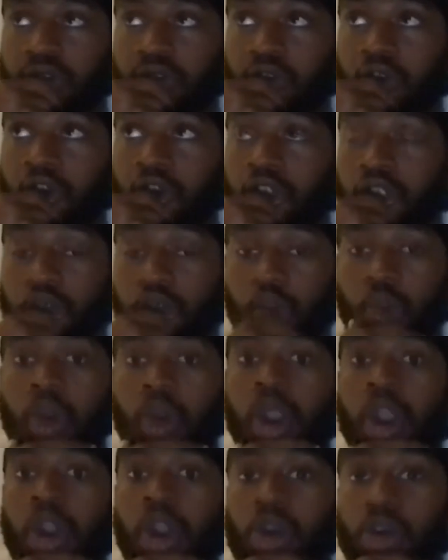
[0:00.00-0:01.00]
got to
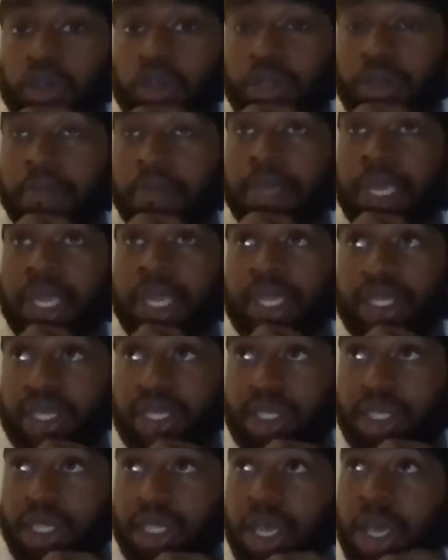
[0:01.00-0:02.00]
work on the
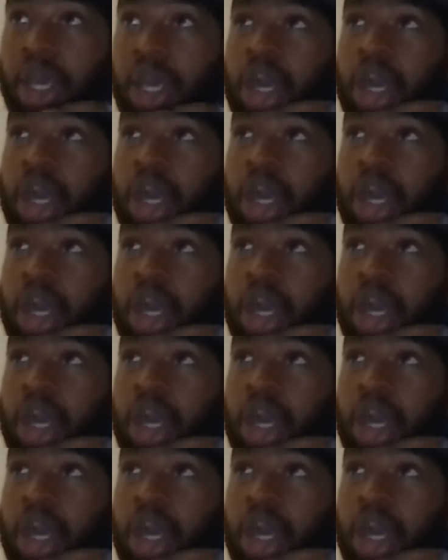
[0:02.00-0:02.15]
beats,